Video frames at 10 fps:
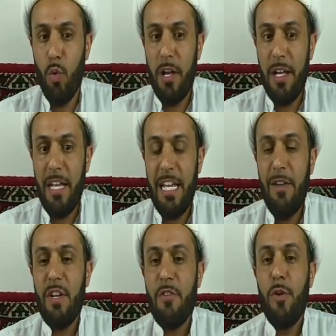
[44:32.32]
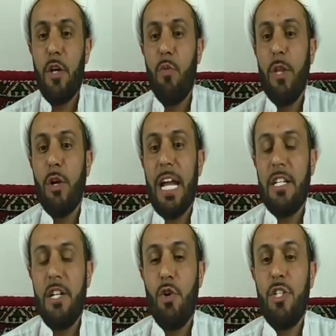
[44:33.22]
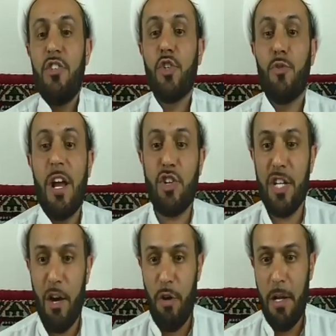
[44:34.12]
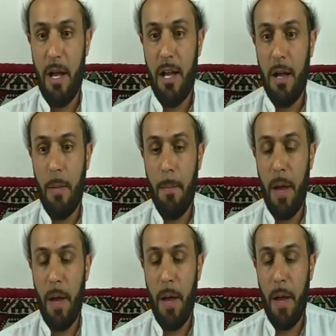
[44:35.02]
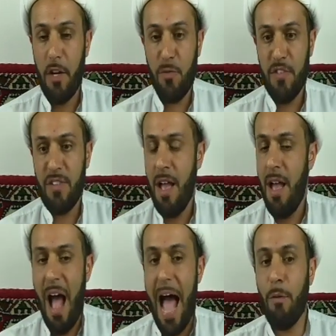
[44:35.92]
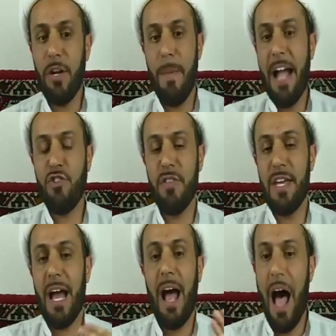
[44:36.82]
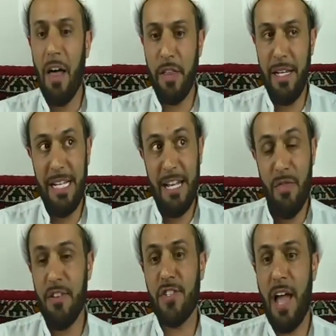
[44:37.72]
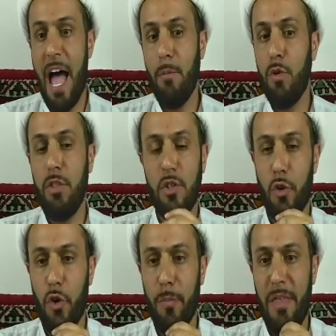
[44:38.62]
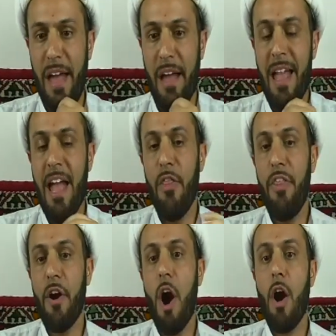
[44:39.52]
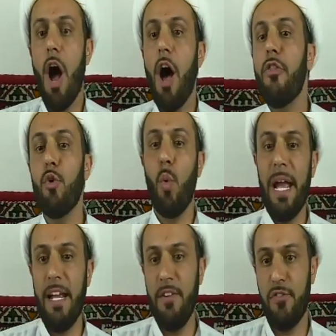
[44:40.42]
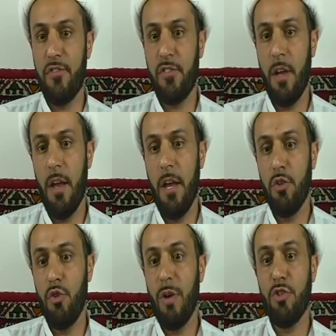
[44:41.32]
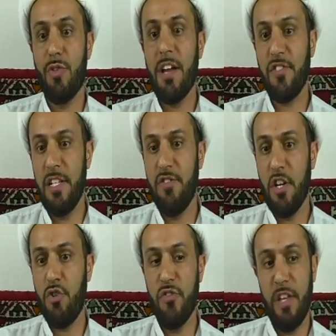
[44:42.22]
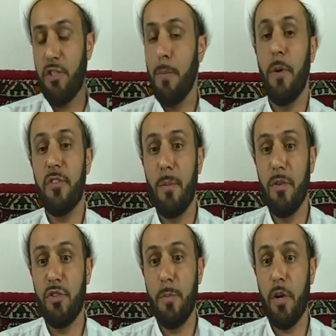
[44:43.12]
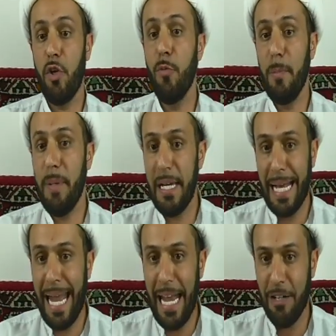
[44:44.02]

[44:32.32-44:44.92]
even if we look at, you know, discretionary punishments, I would imagine that a qadi in this time would determine that there are other ways to address these issues than to put a human being in a cage.